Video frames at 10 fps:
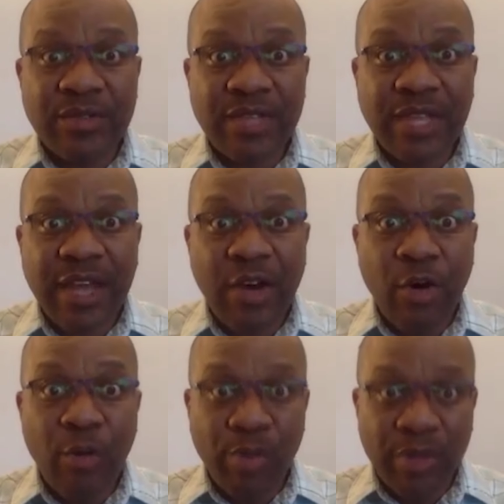that are
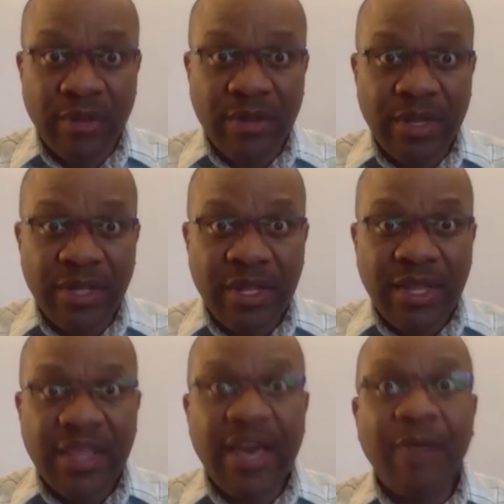open.
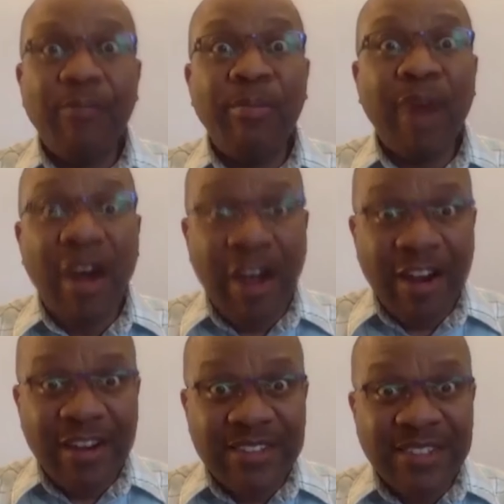There are
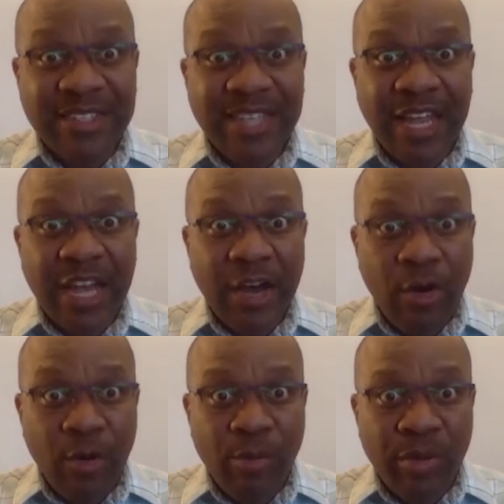bars that are
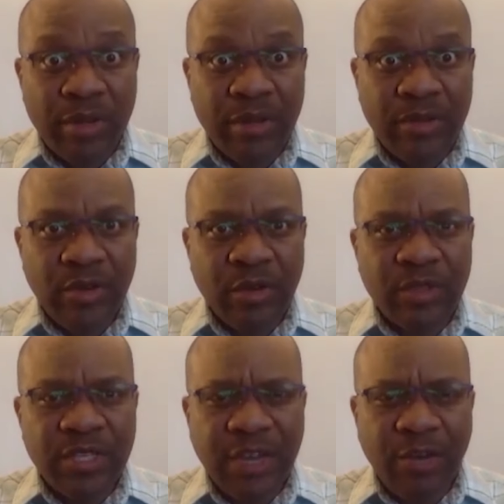open. So
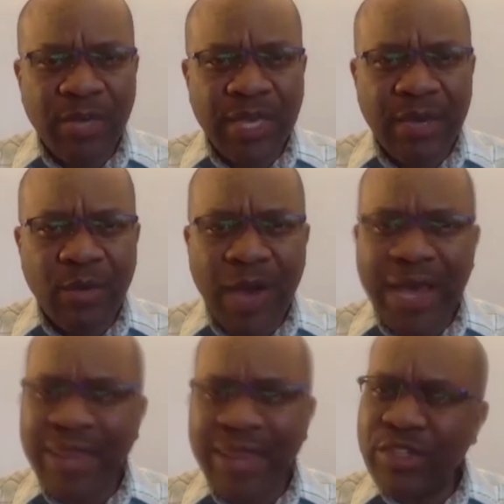tell me
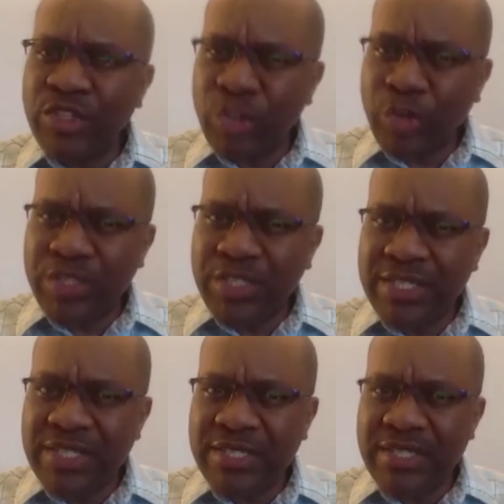why the church
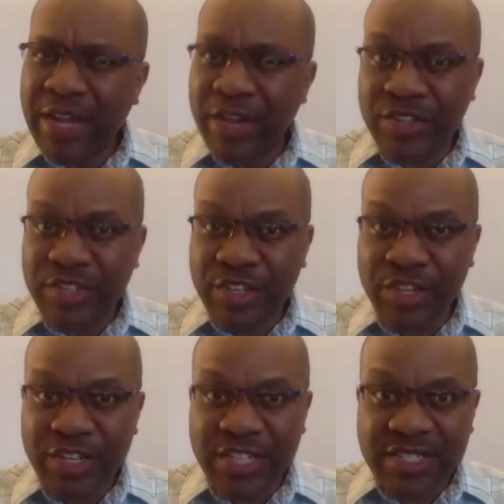is not
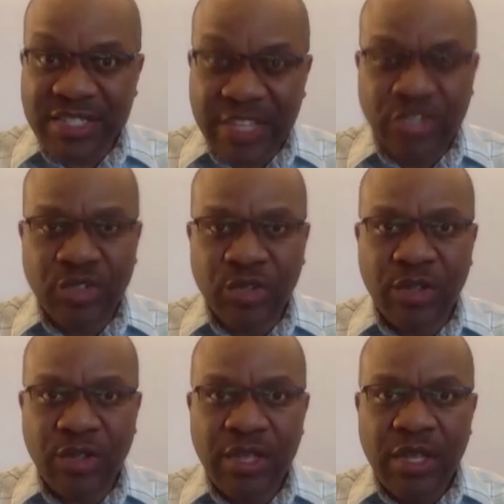considered
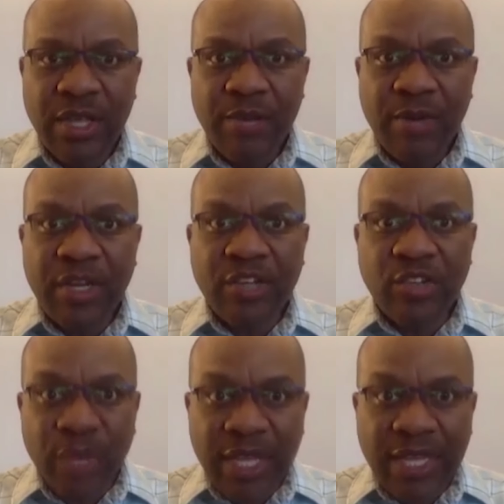essential, but a
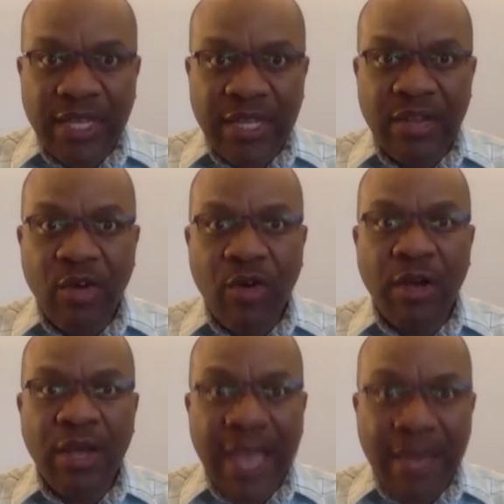drinking
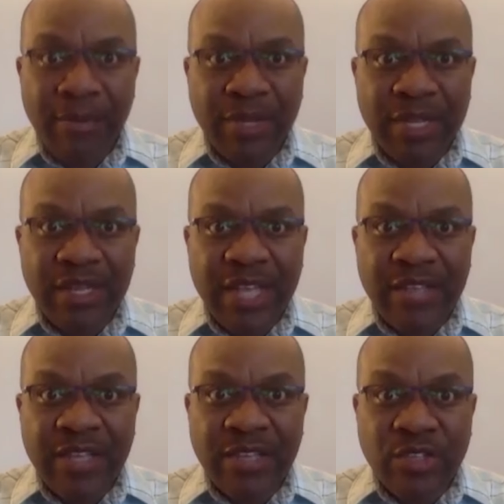or gambling
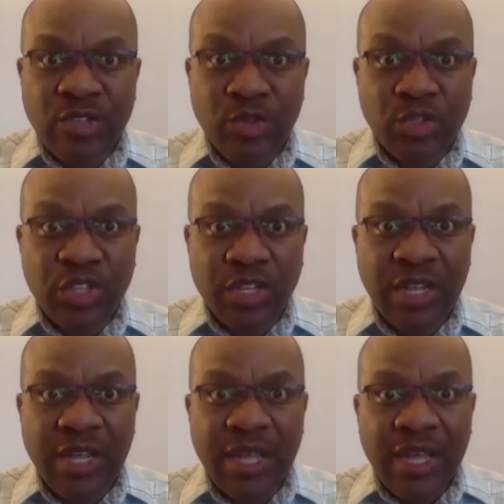
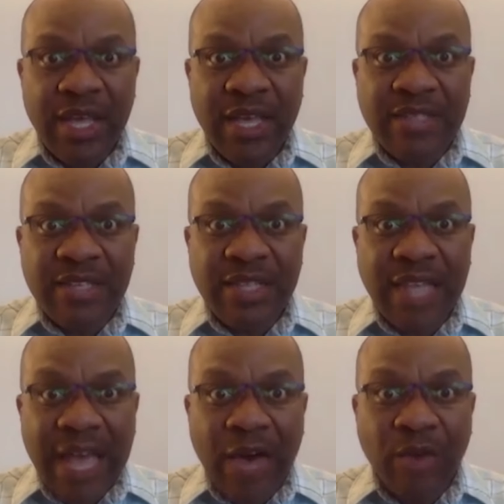institution is
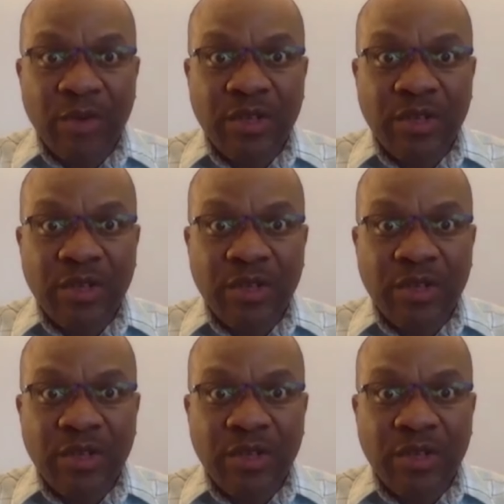allowed